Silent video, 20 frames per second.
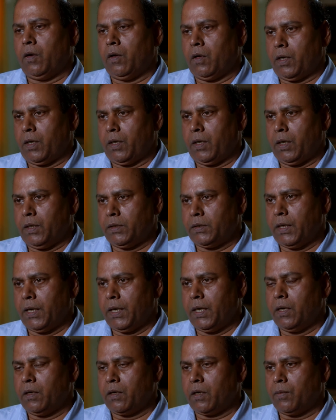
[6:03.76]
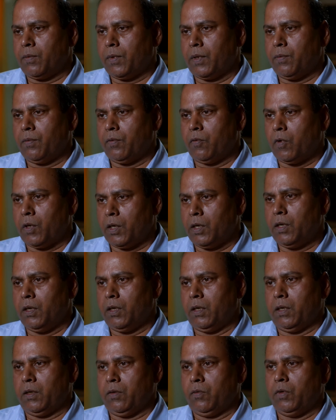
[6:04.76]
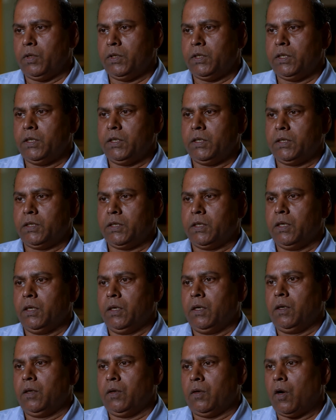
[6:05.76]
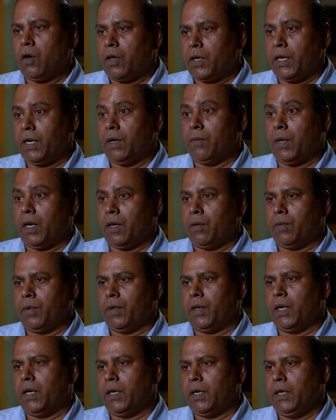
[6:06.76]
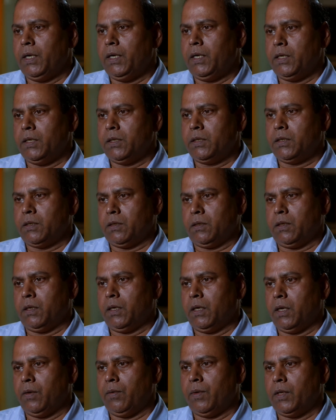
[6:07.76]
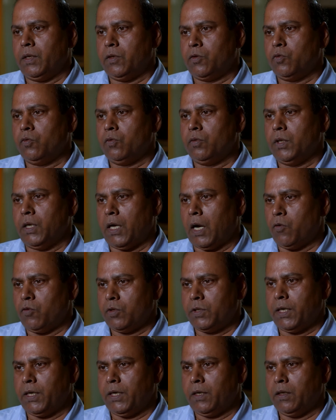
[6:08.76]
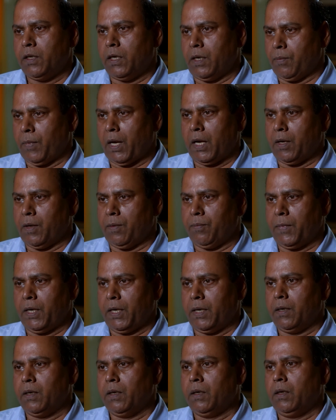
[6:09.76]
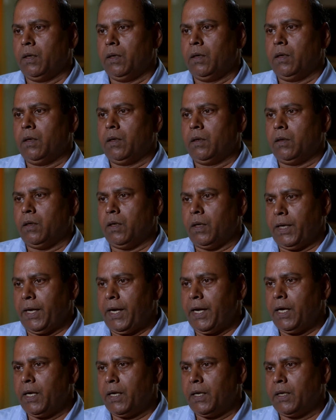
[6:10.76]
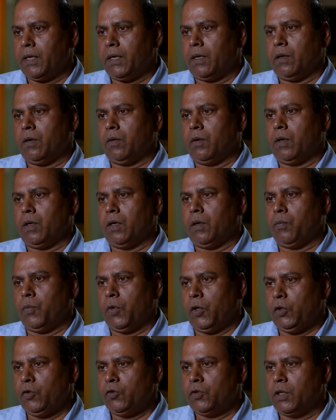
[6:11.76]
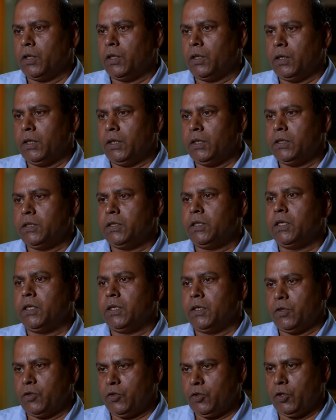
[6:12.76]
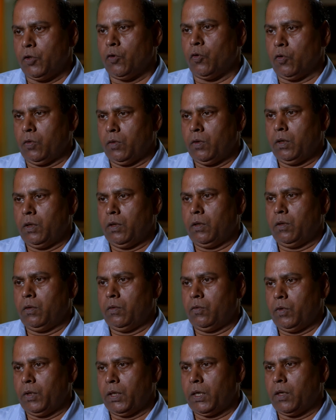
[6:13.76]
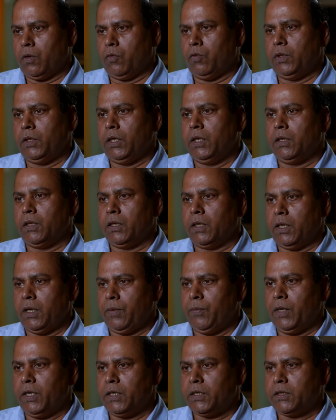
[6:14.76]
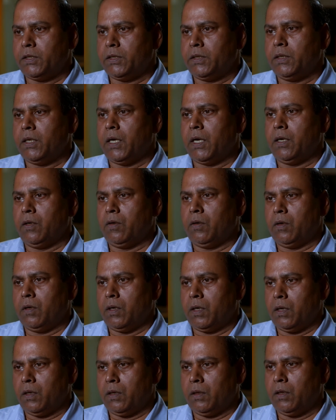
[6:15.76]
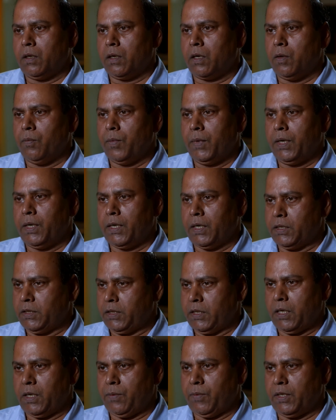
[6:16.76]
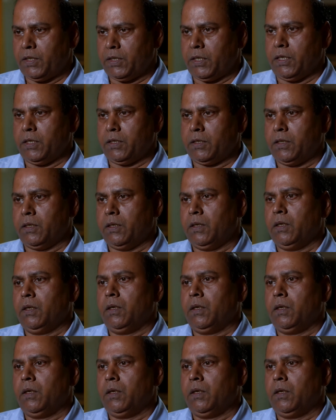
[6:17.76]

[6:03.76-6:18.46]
or a single drop of water, which is not environment friendly, is given to outside the environment. The air uh, pollution is zero. We are within the limits that uh, the government has envisaged.